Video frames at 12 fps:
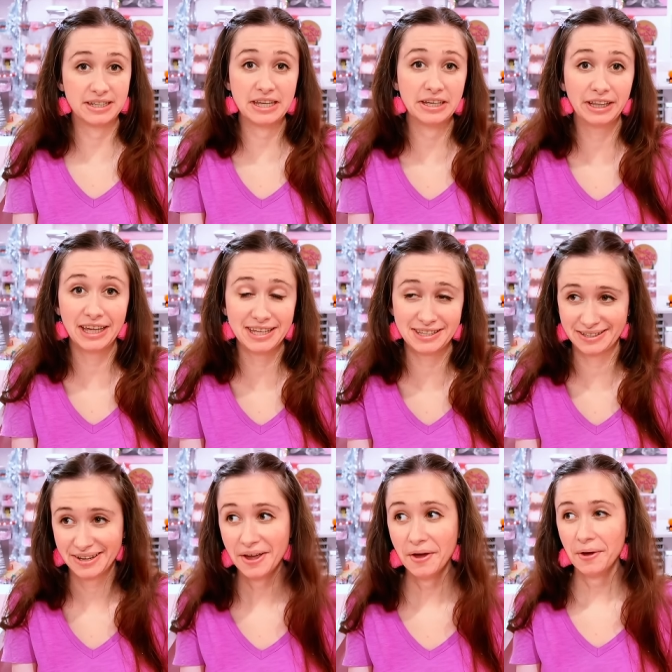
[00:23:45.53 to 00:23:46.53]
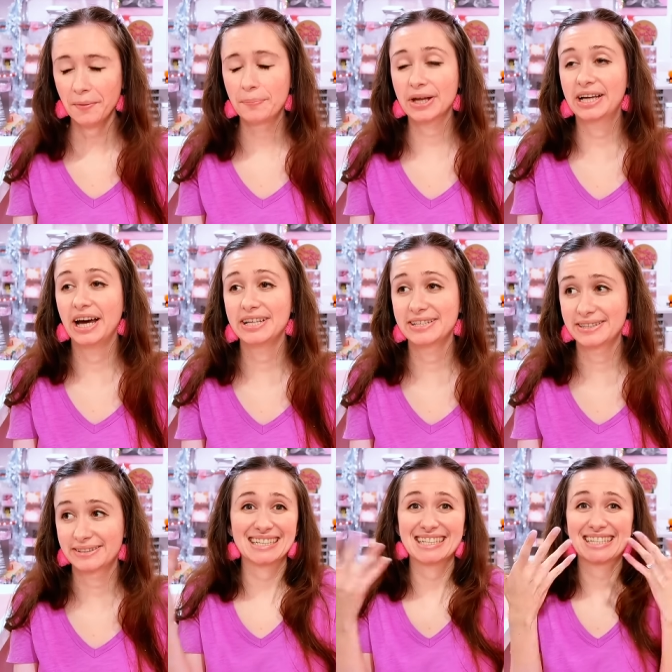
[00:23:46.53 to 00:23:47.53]
deal is because
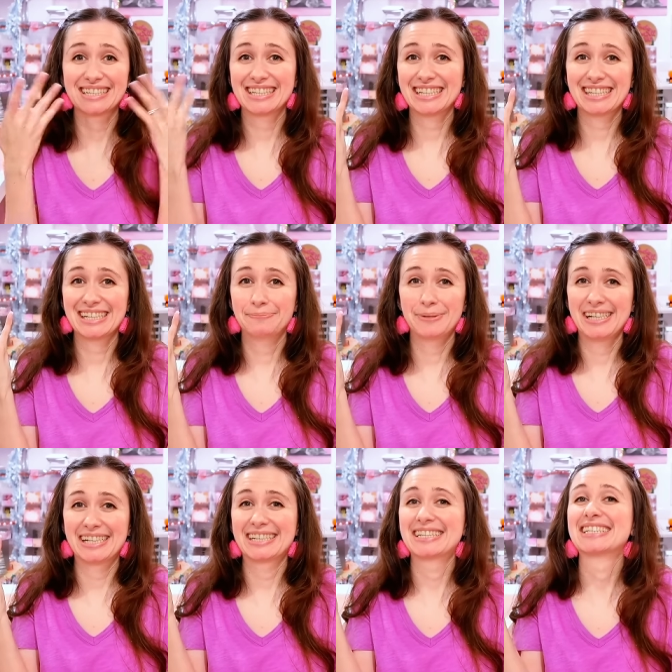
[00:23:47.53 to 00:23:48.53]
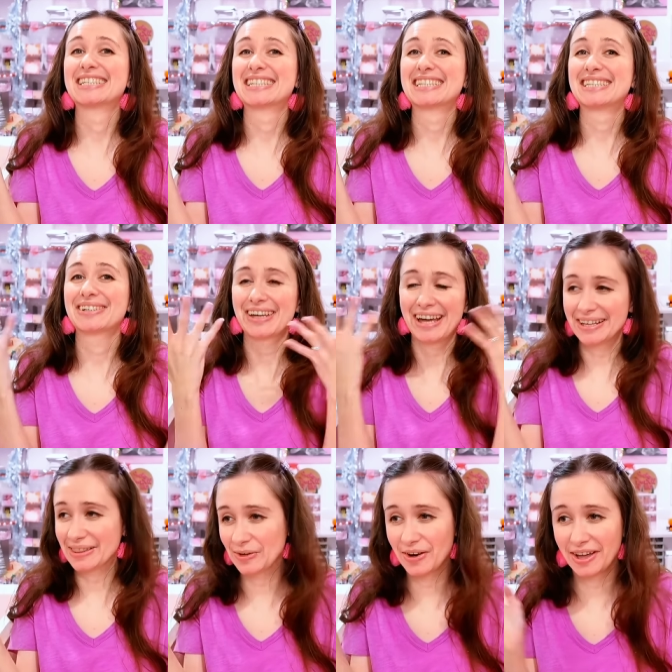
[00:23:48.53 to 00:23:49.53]
because they're not that bad.
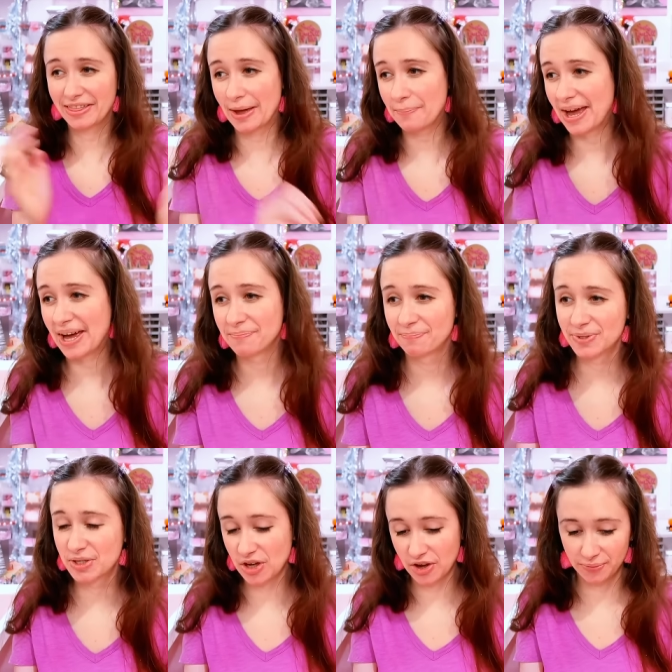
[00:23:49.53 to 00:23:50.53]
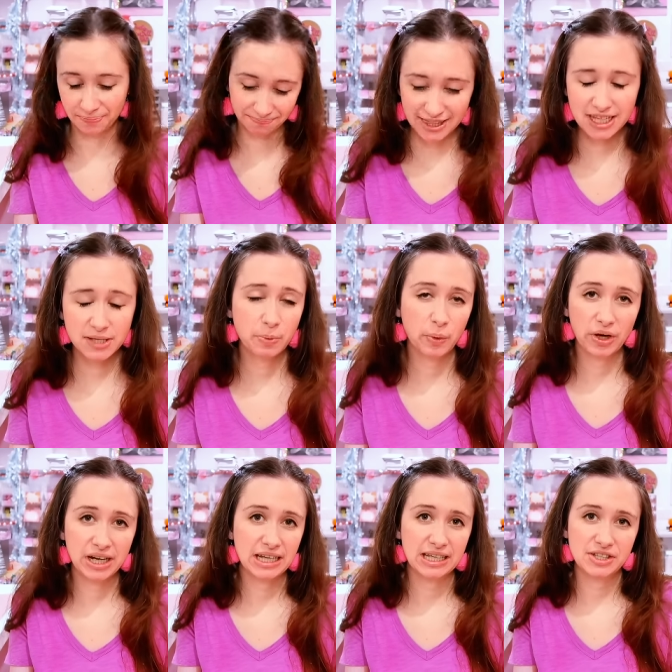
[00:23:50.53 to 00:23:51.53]
Okay, they're not that bad. So this
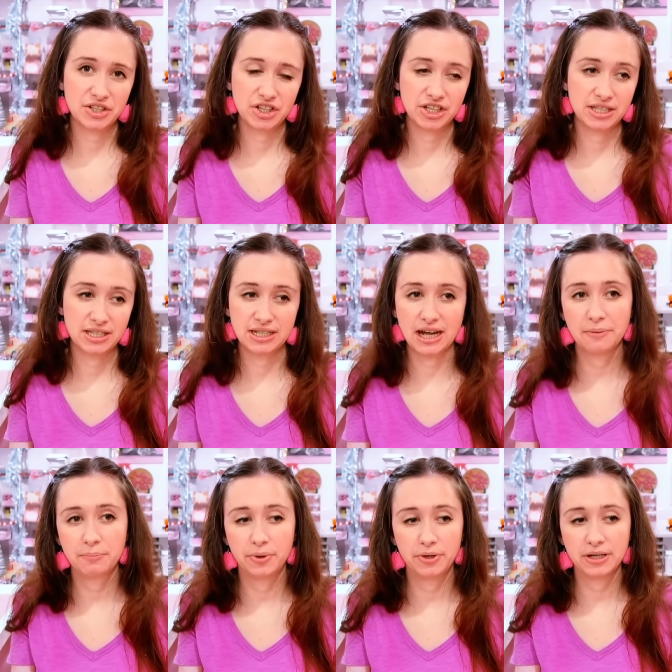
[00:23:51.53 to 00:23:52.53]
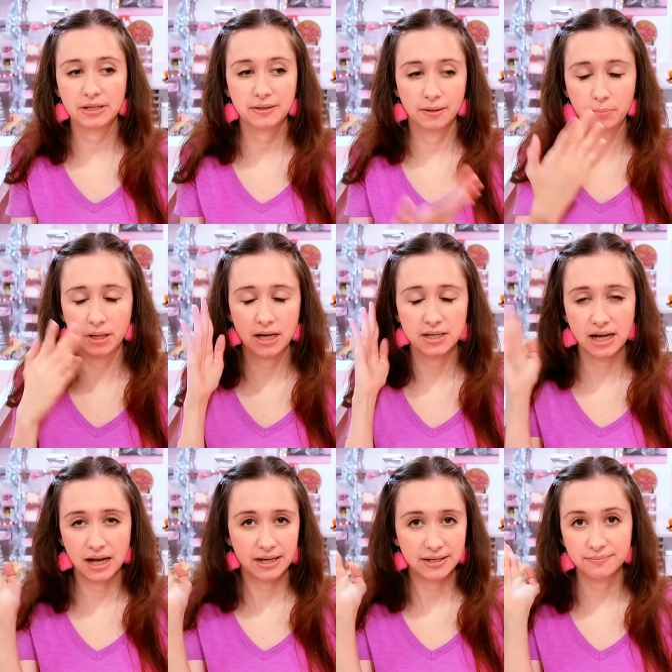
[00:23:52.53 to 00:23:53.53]
point, it's just I'm putting a blind
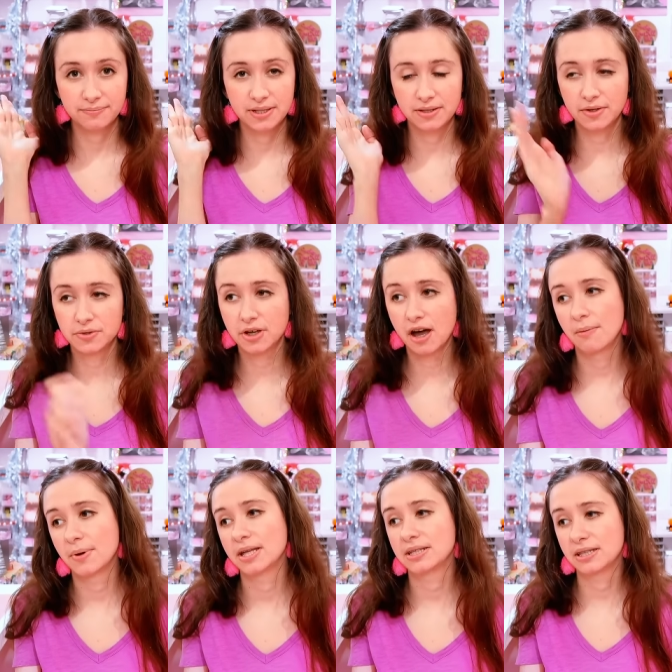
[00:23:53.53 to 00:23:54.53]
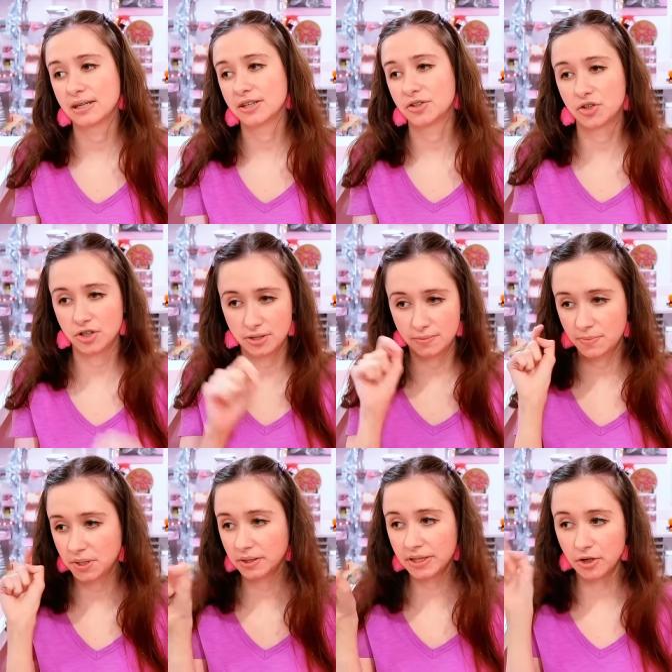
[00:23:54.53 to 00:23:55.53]
eye to those comments and it's just
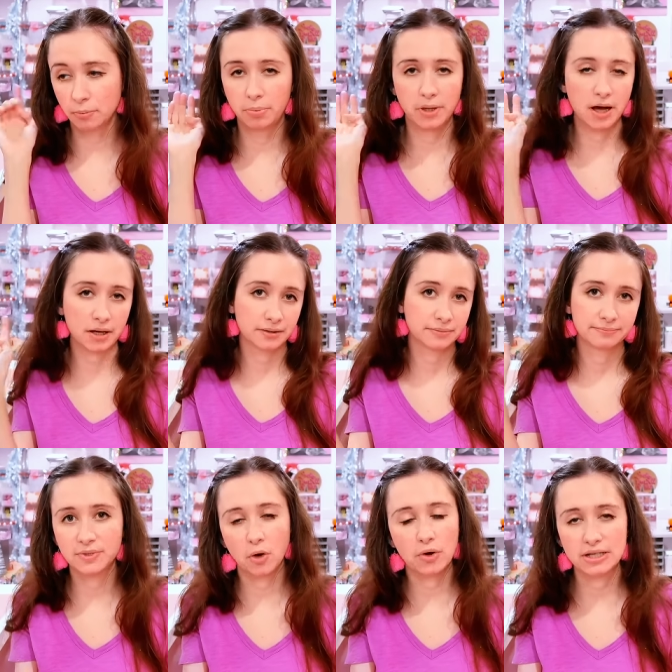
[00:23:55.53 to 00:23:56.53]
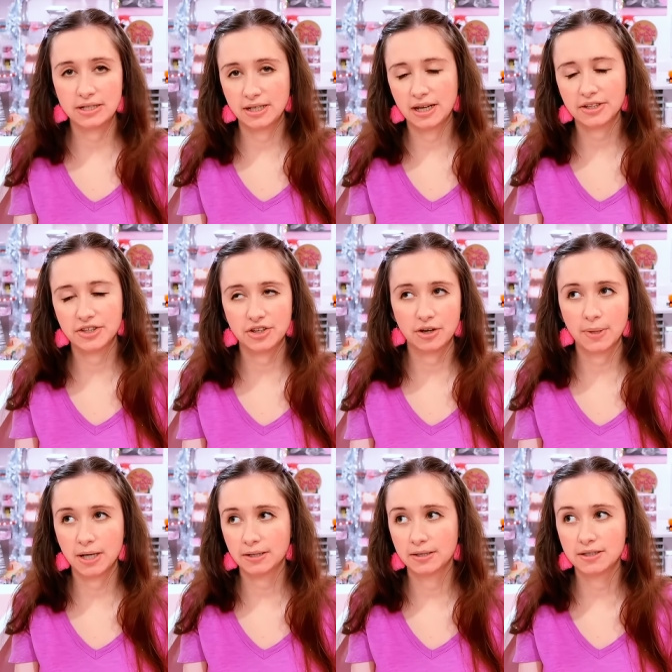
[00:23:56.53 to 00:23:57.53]
the leader block going into next year. I'm
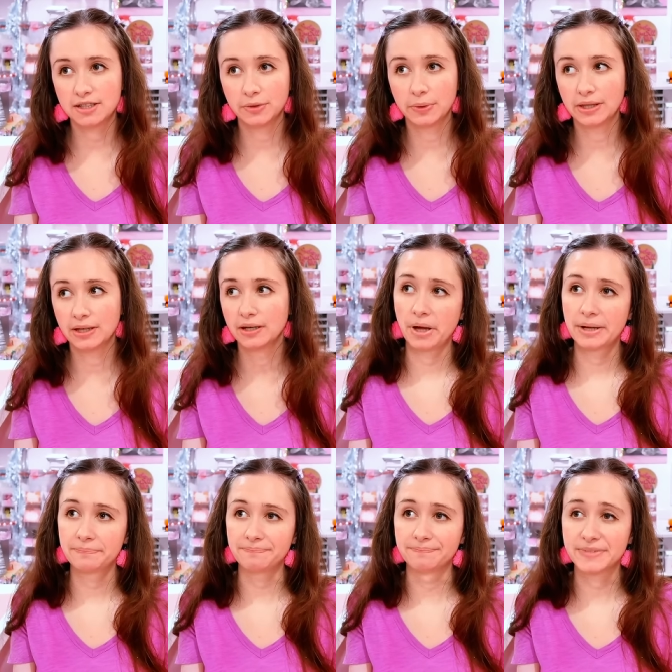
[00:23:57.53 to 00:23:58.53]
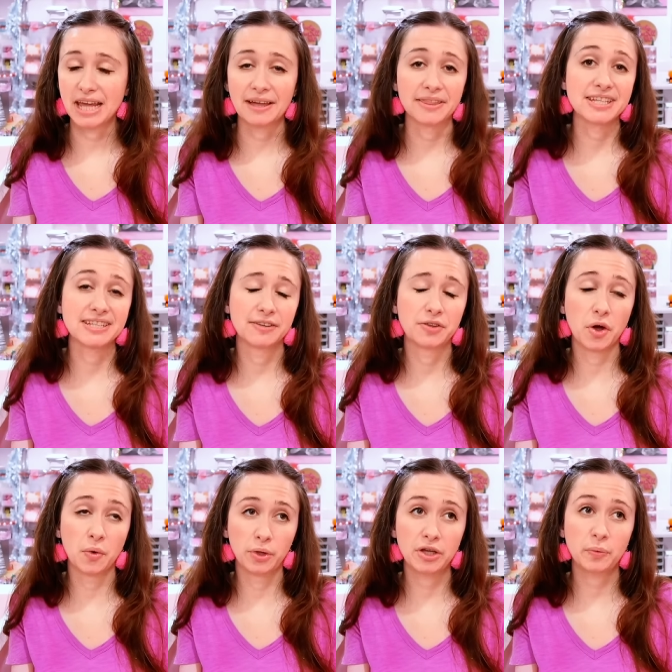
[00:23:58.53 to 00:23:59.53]
not gonna deal with it. But yeah, they said the
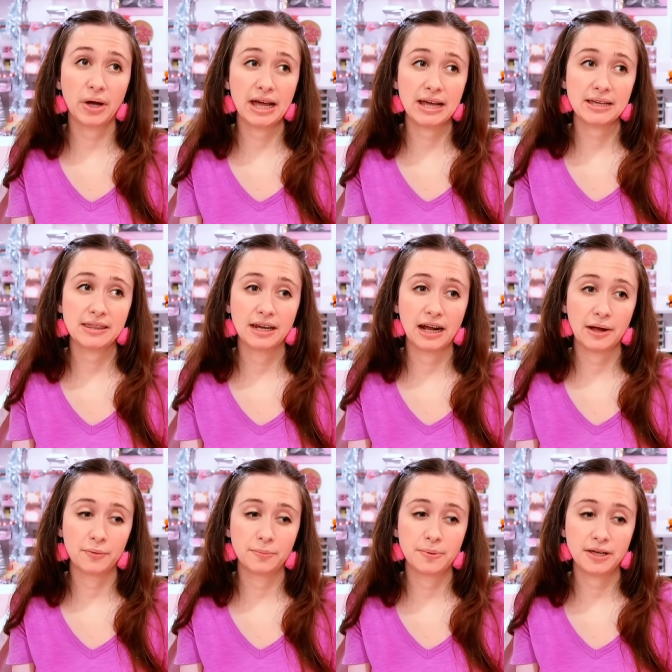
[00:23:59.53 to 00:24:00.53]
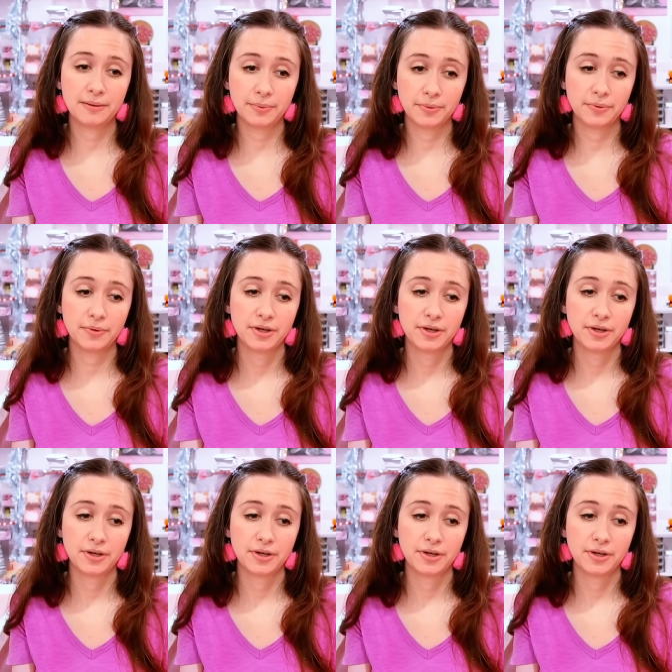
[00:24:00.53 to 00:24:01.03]
only way that I would be able